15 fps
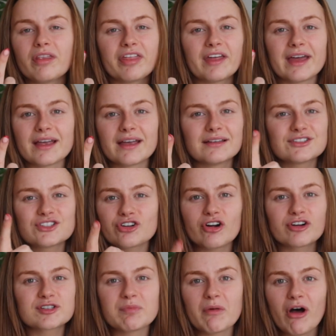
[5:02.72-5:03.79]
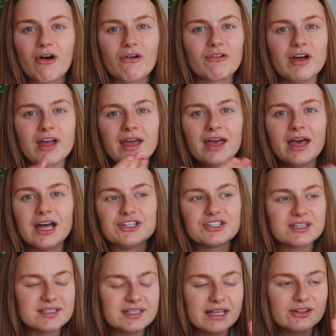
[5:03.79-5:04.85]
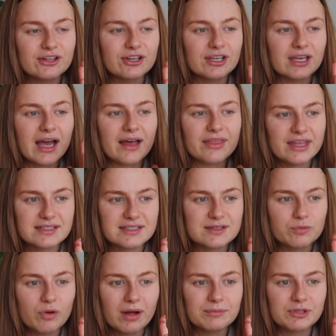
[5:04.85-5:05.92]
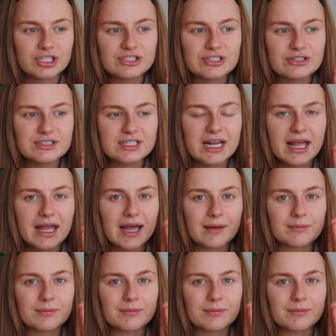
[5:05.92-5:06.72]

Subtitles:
thing, start small, and just say, look, this is what I'm gonna do today.